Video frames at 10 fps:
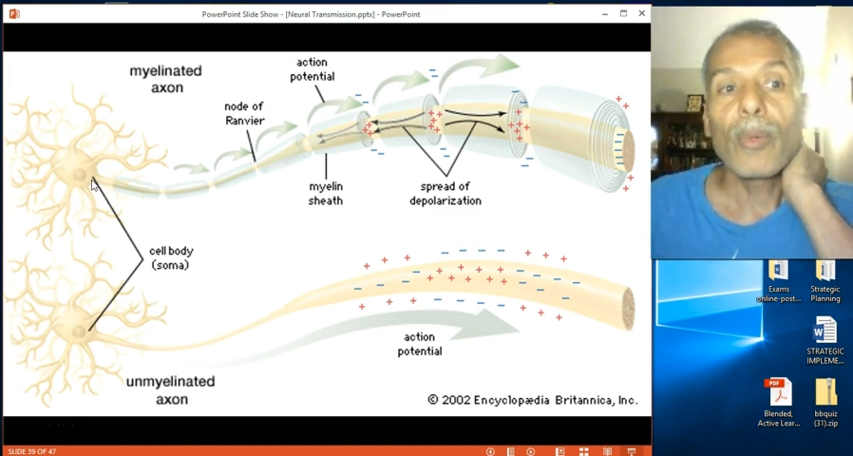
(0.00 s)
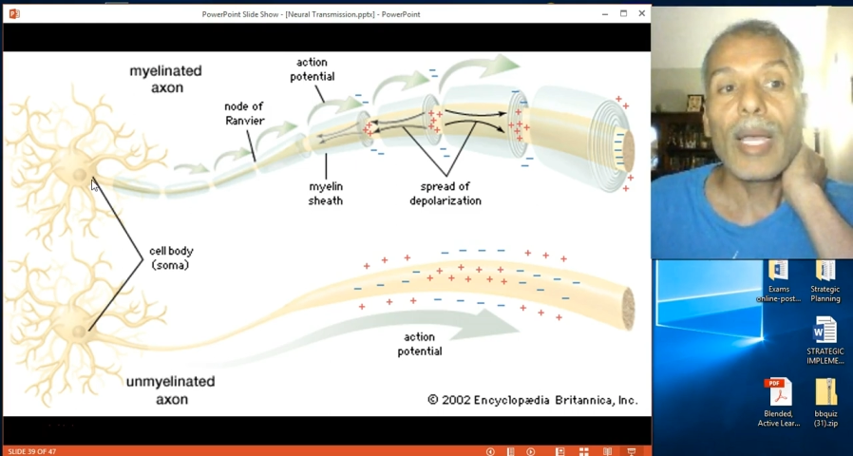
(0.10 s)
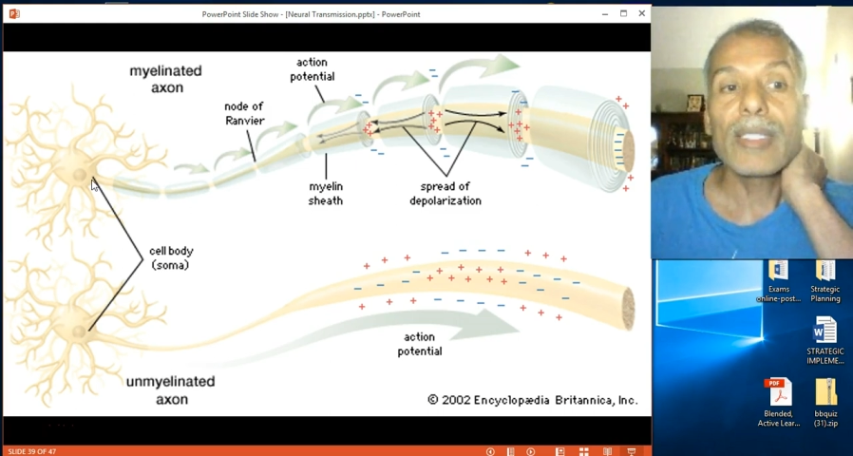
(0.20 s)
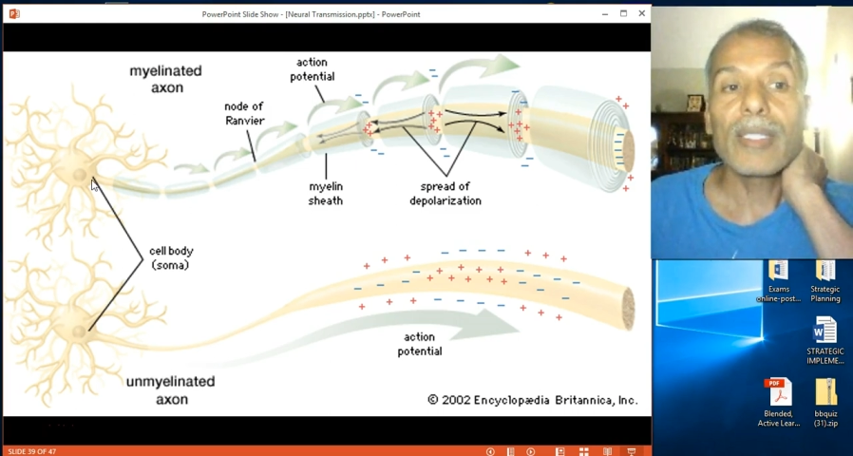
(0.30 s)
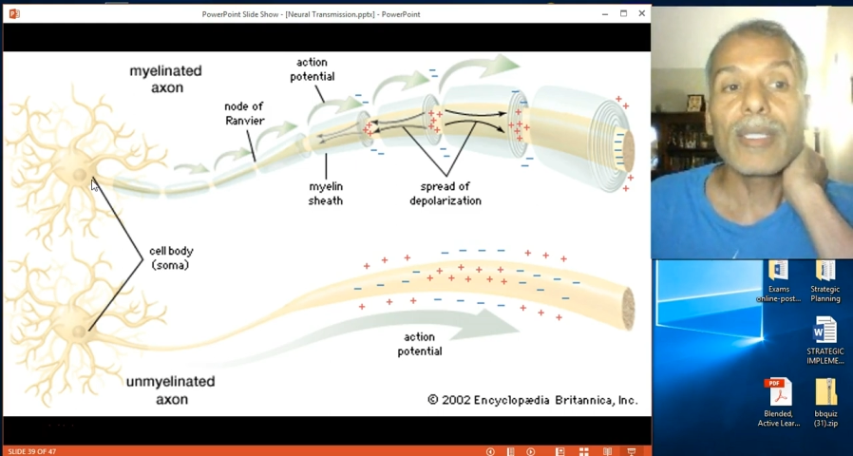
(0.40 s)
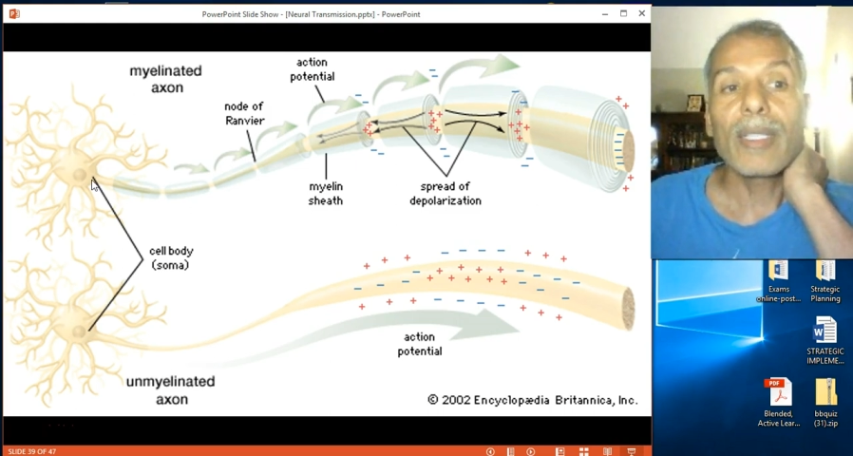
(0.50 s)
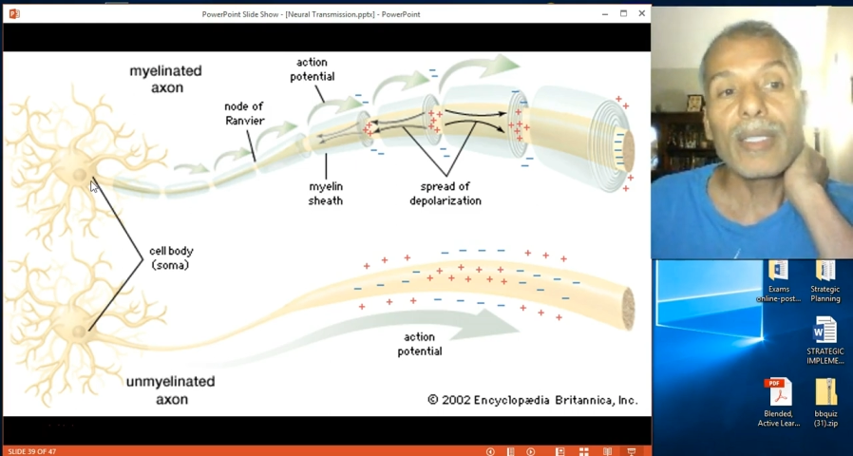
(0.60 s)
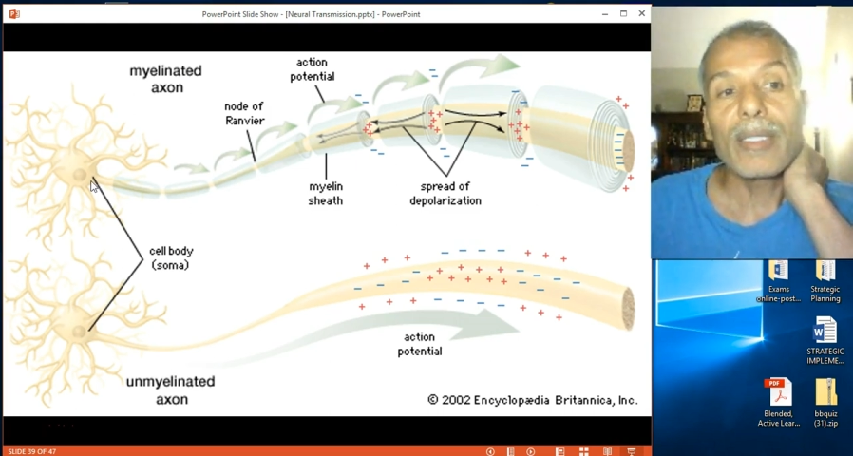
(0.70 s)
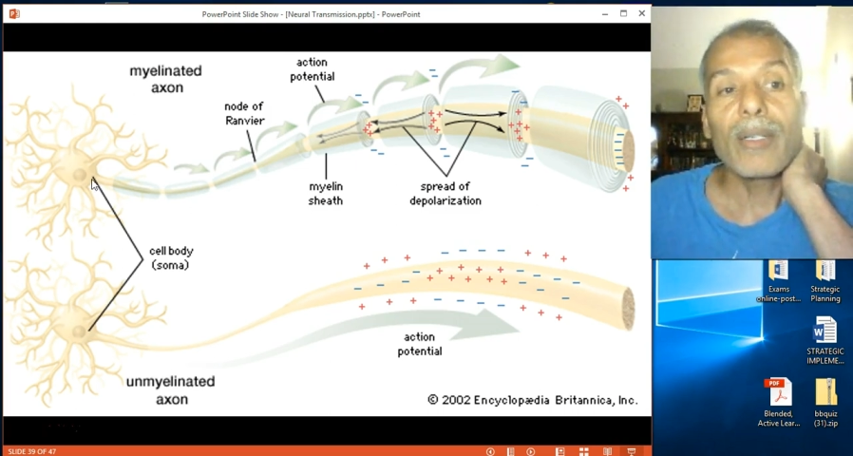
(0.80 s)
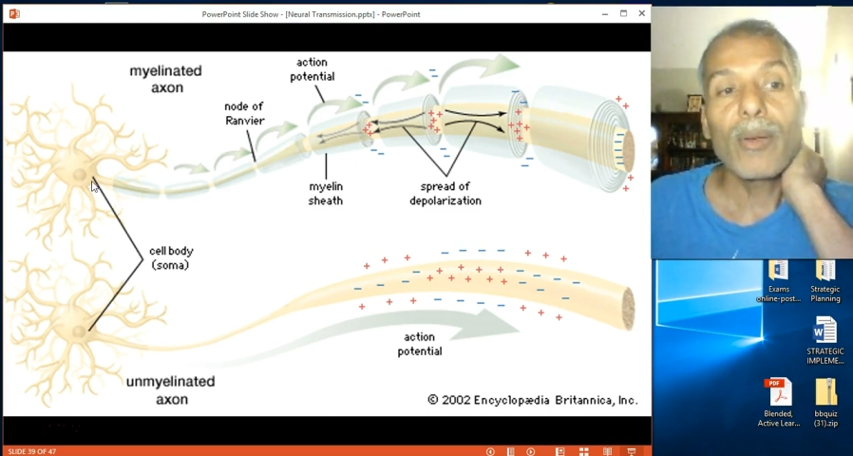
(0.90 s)

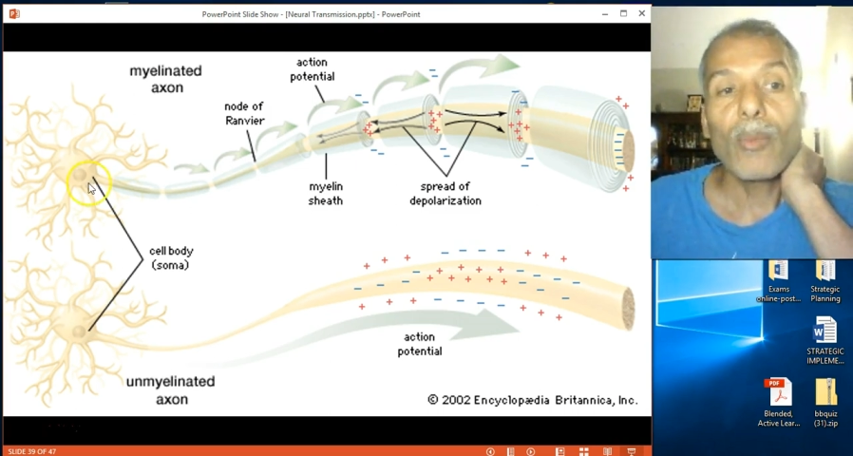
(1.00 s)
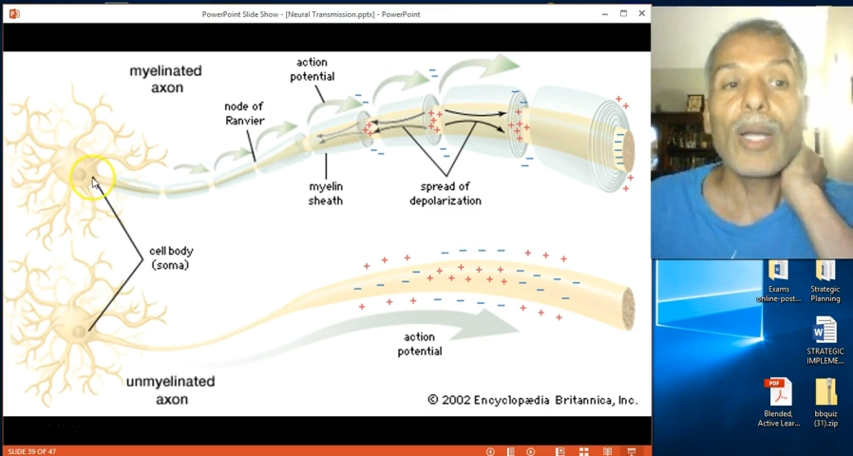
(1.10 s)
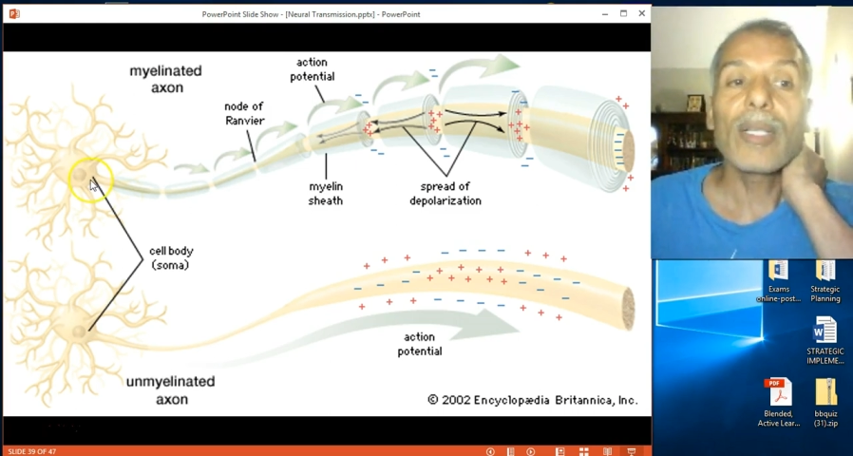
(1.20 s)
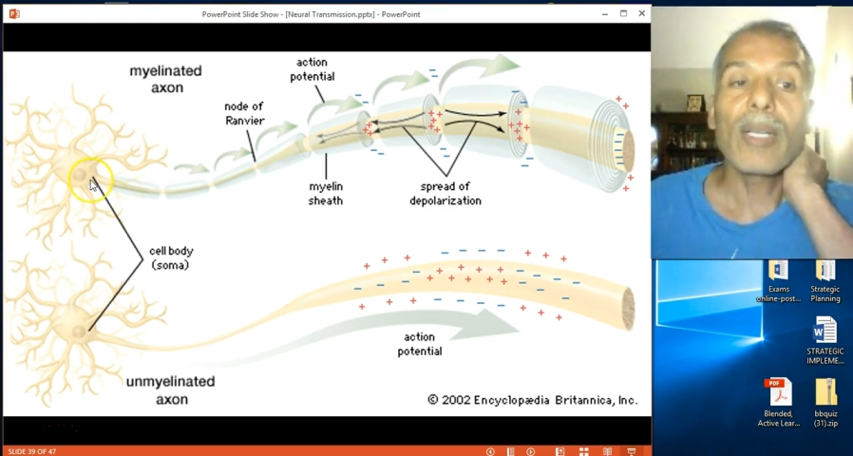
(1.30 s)
hesitant. Why